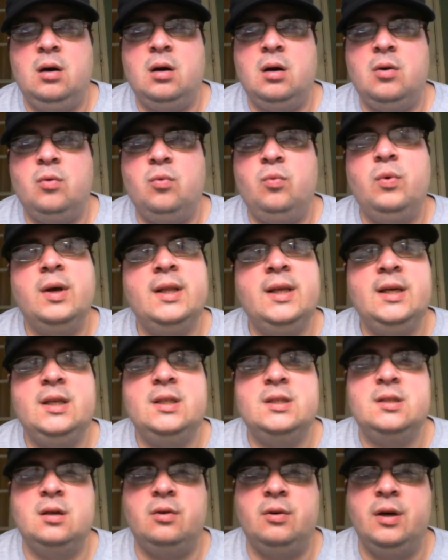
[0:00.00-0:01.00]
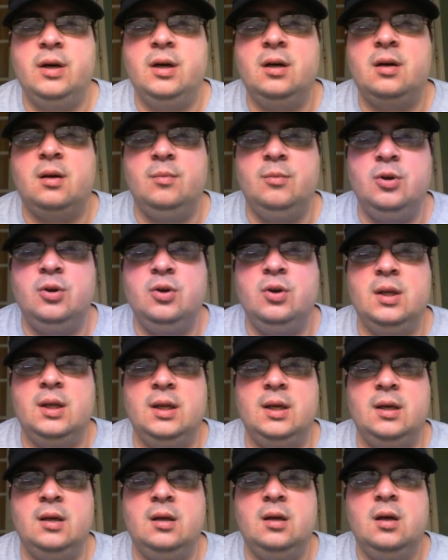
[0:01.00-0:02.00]
willing to create a
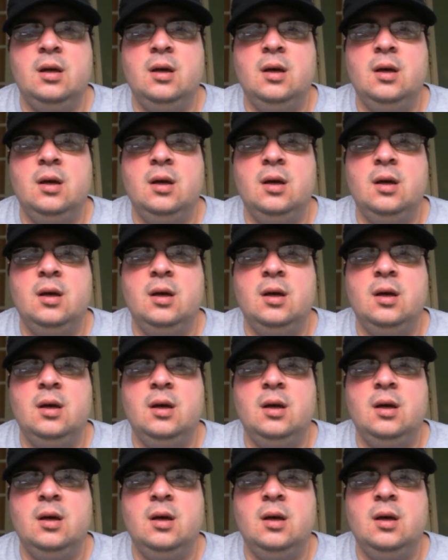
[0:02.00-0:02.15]
community.